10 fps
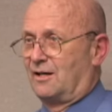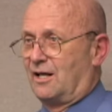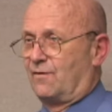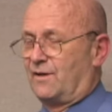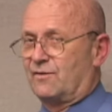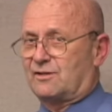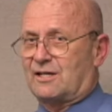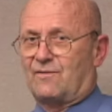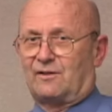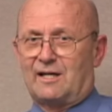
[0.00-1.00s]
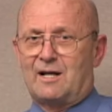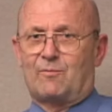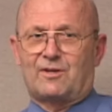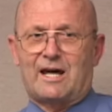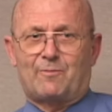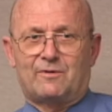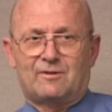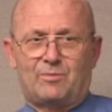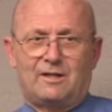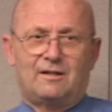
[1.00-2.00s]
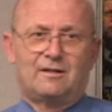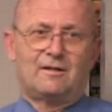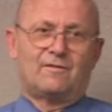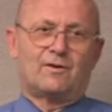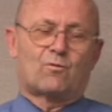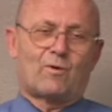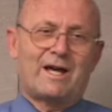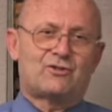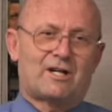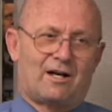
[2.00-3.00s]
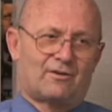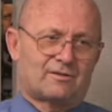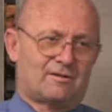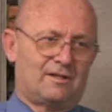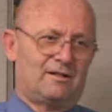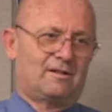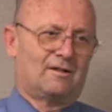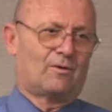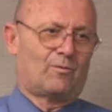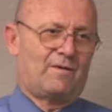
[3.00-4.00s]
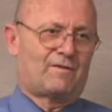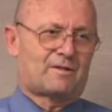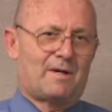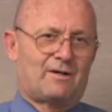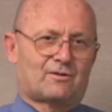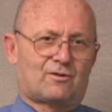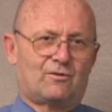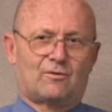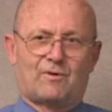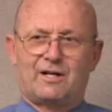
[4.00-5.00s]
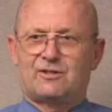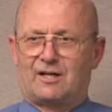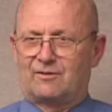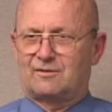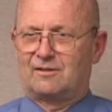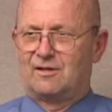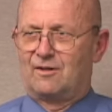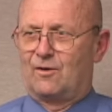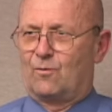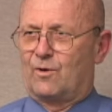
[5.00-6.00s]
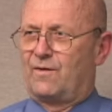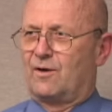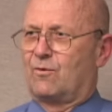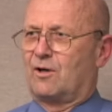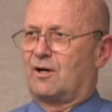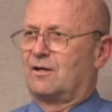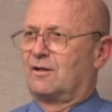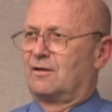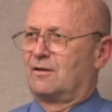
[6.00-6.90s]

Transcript: And on the other side of the labyrinth happened to be the ranch house, the Rivas Mountain School ranch house, where there were